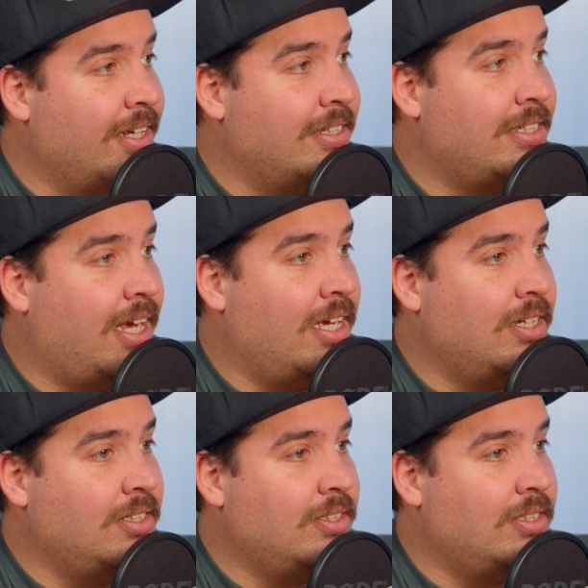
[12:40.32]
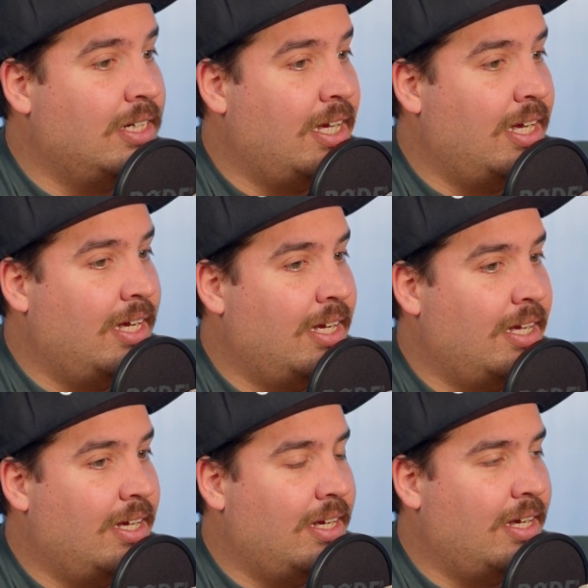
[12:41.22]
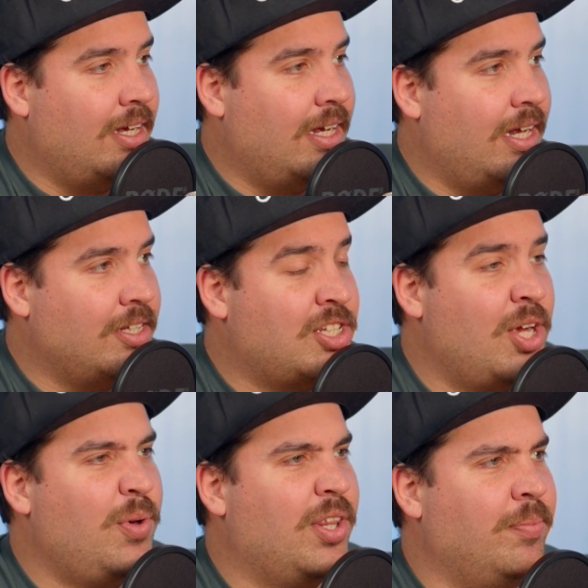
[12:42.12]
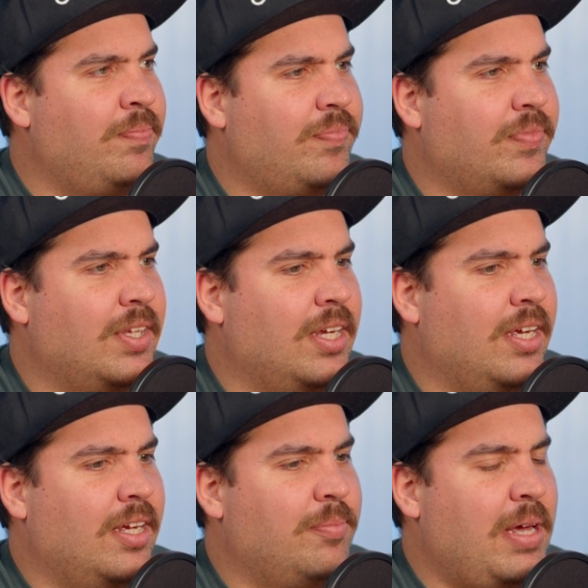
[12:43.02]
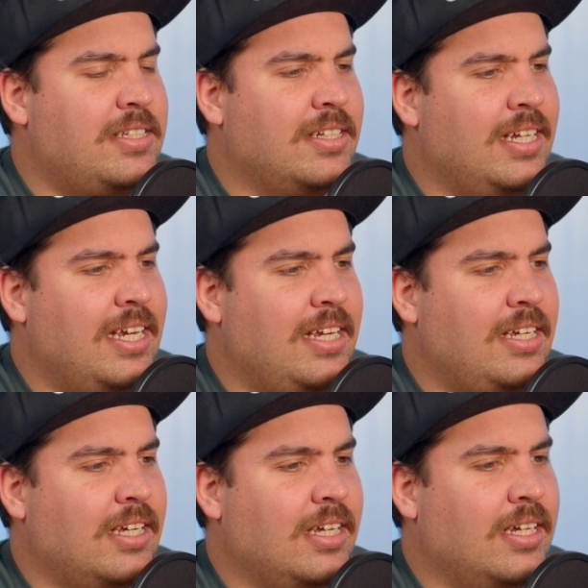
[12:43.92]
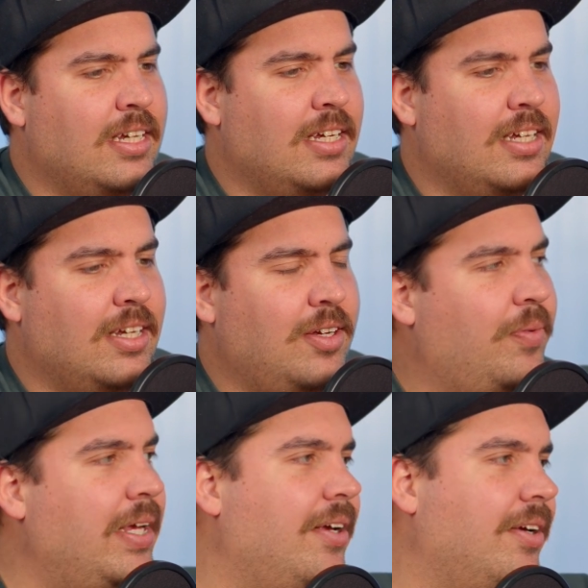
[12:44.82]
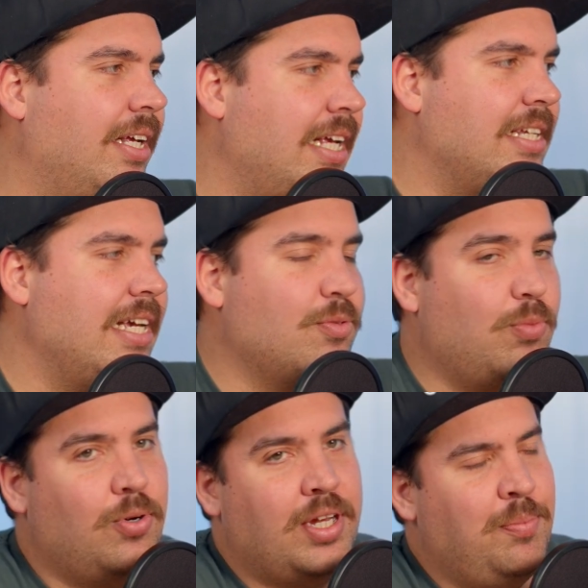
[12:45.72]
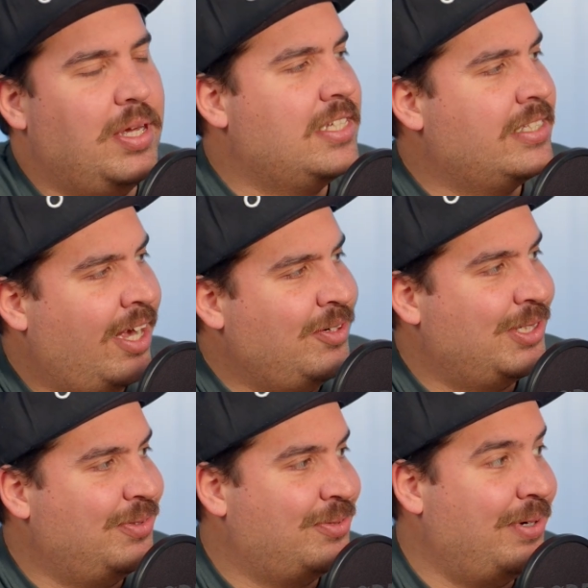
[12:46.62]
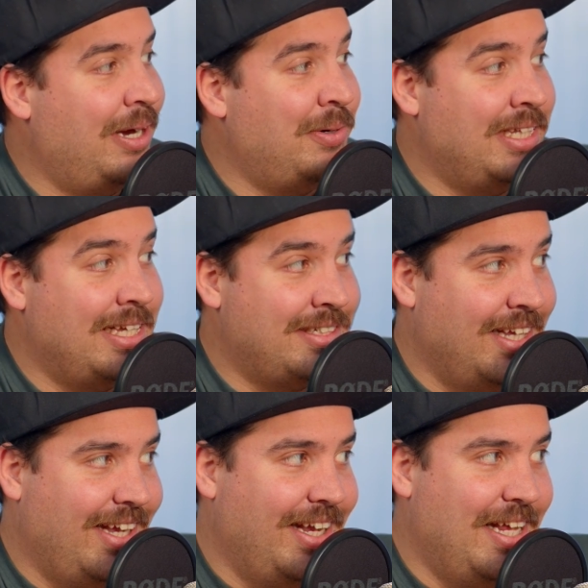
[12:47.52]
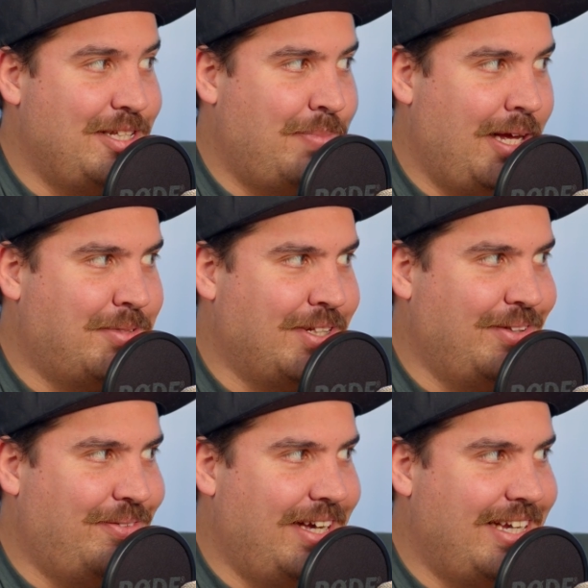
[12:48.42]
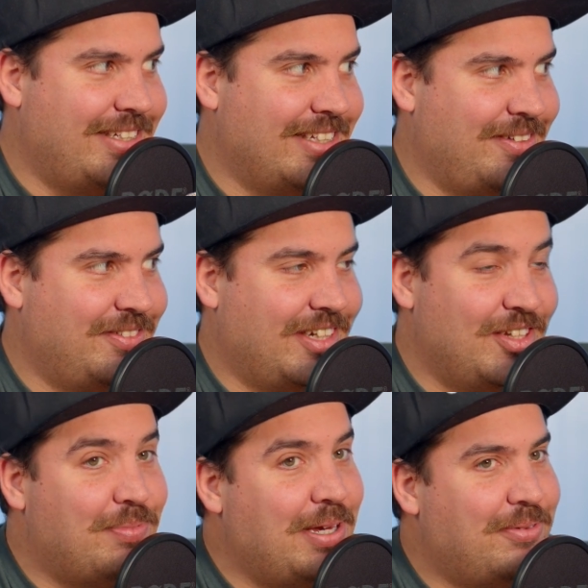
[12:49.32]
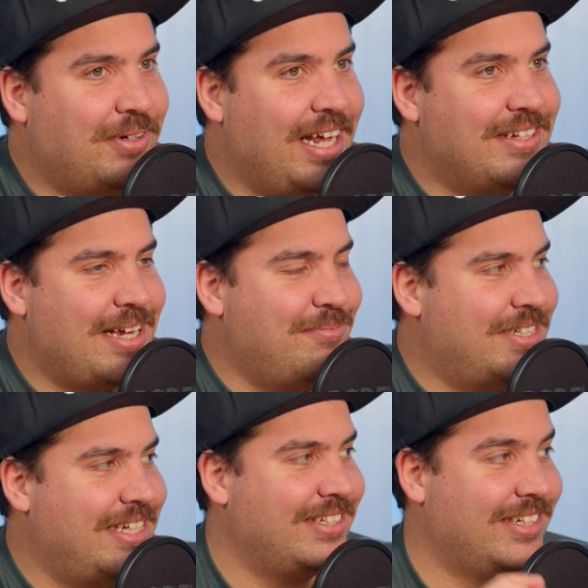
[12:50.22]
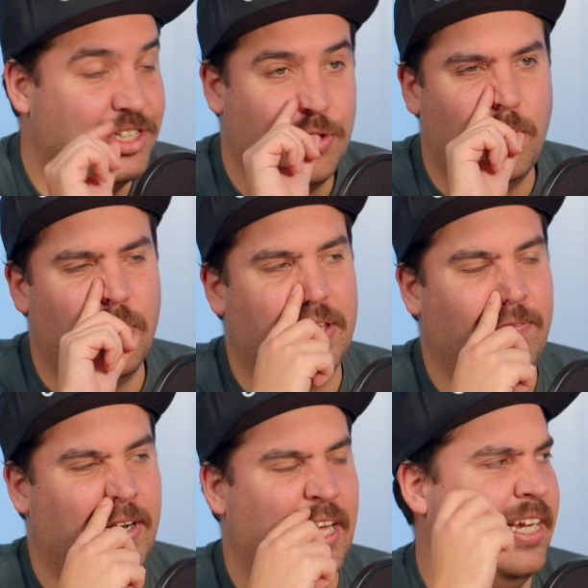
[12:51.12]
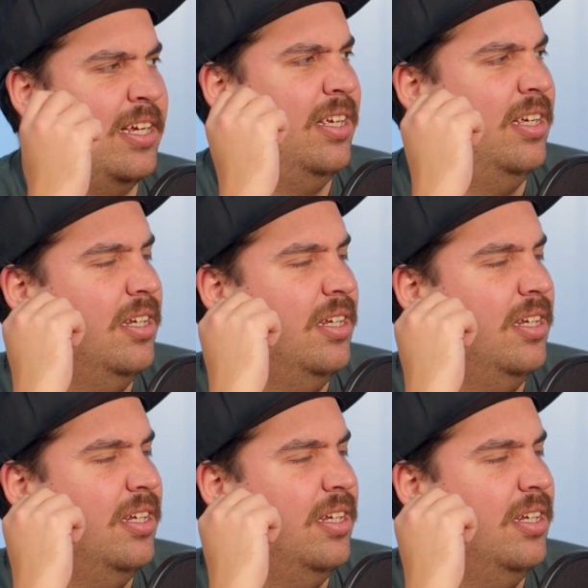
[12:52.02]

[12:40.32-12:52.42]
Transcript: So uh, two of them basically we it, it's walking, but it's social as well, and there's there's pubs on the way, so sometimes people get tempted because you're walking for like,